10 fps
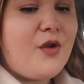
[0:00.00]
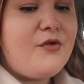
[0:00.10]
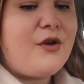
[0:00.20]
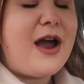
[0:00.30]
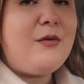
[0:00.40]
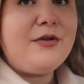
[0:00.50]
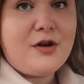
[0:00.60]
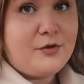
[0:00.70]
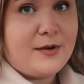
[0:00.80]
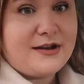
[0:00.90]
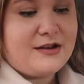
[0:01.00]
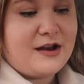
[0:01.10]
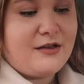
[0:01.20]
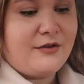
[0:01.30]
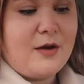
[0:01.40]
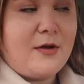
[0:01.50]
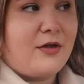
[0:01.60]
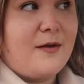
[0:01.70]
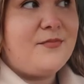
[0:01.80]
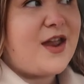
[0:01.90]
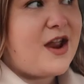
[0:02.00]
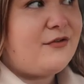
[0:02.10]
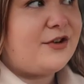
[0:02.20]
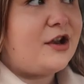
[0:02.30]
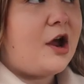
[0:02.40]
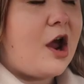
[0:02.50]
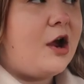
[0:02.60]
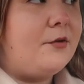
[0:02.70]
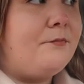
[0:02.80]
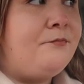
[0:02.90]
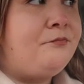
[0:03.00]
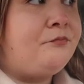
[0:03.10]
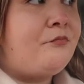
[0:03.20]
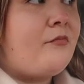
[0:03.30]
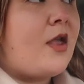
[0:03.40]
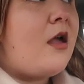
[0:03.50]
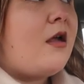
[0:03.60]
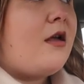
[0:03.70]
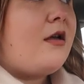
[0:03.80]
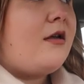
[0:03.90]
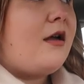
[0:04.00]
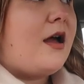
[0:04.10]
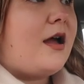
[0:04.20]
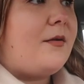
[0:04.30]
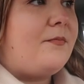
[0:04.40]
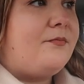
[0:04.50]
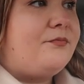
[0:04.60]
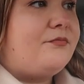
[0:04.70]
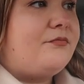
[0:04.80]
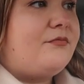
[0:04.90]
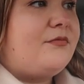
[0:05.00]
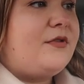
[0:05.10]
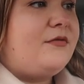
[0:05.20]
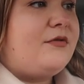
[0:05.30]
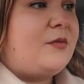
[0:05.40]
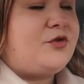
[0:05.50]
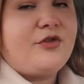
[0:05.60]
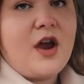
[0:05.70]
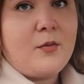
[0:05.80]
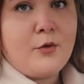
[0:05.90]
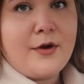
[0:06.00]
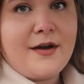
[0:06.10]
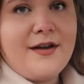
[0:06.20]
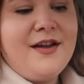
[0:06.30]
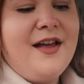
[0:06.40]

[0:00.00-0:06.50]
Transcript: So I was contemplating taking this home and I thought, no, if I take it home, I'm just home quicker.